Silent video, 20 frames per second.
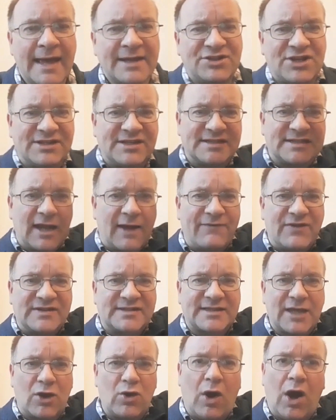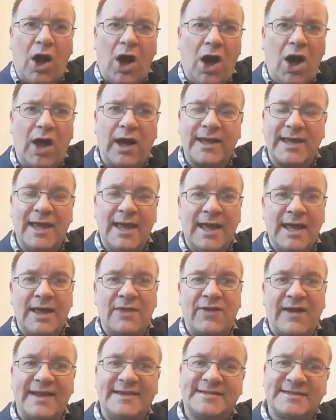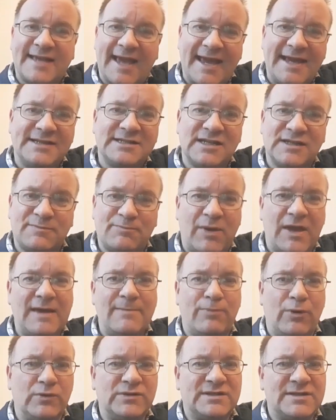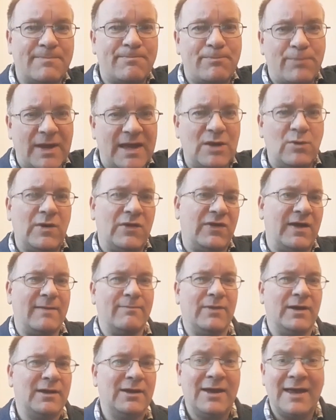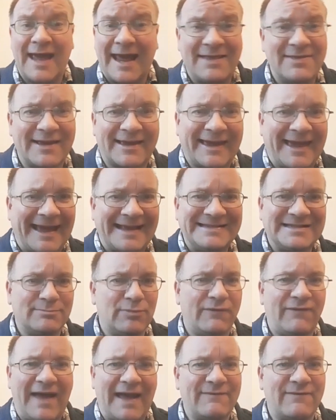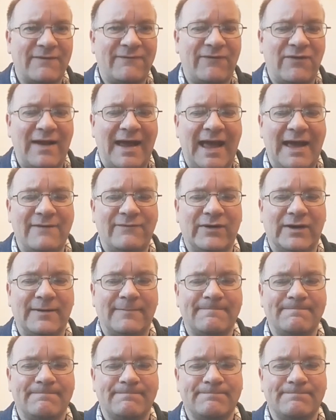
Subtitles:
Jesus' love is so high that he takes his people to be with him in the kingdom of heaven forever.